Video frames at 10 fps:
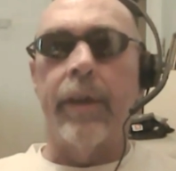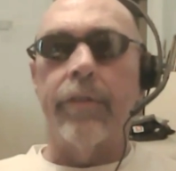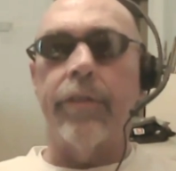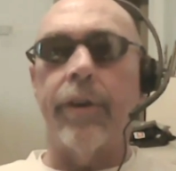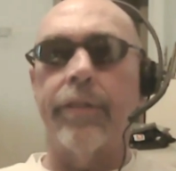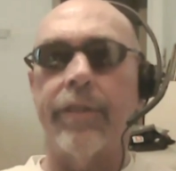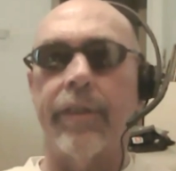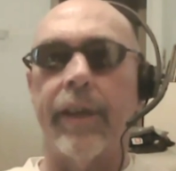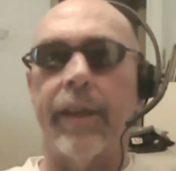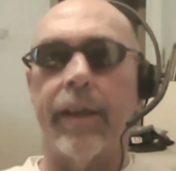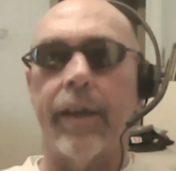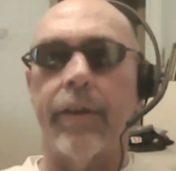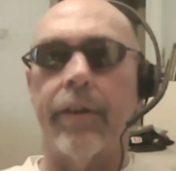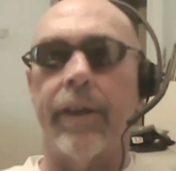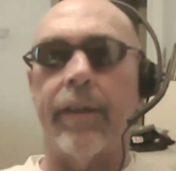chose to let it
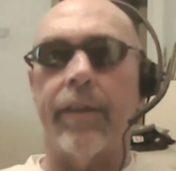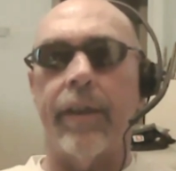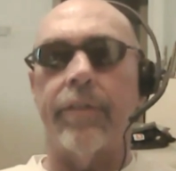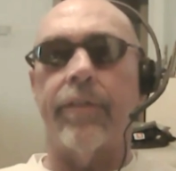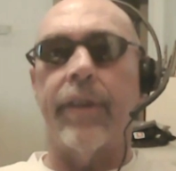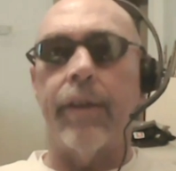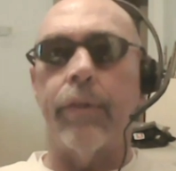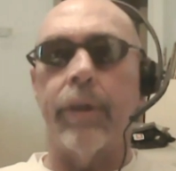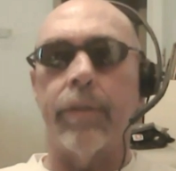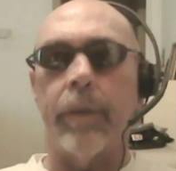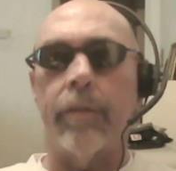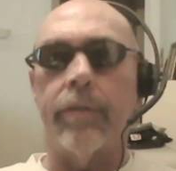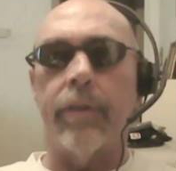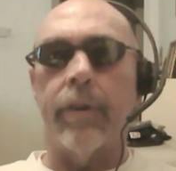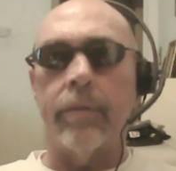go and it, and it stayed with me
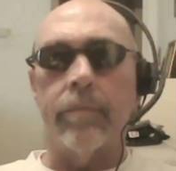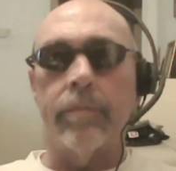so